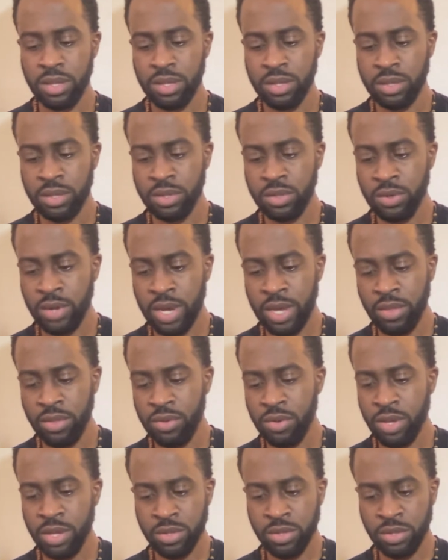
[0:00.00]
So after you
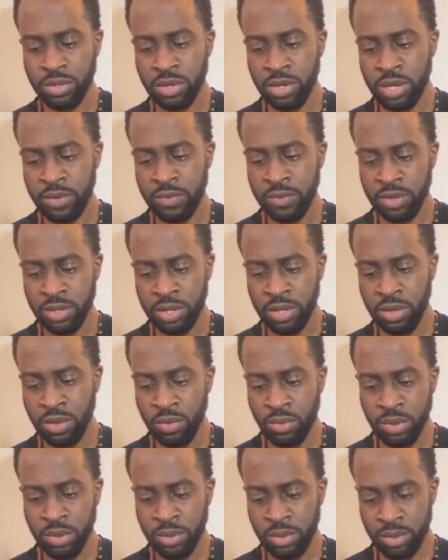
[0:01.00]
get to everything you
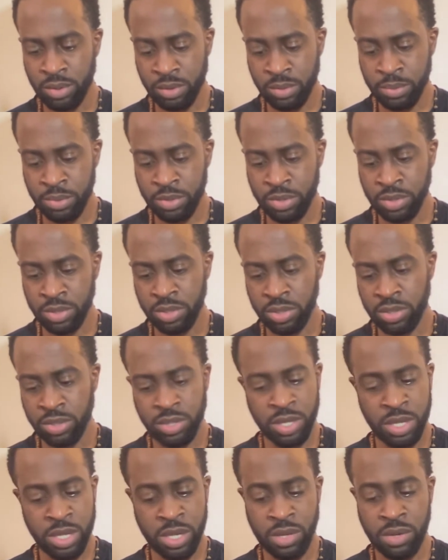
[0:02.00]
want to purchase,
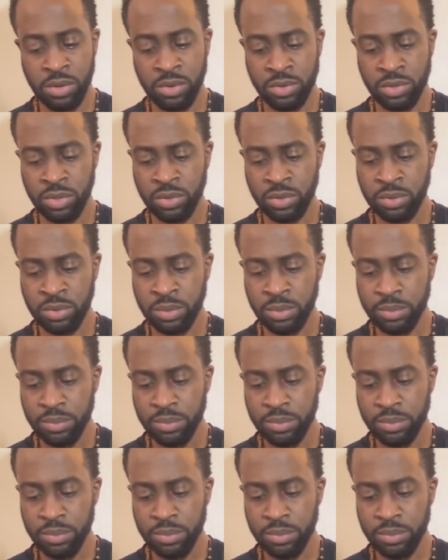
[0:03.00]
either go to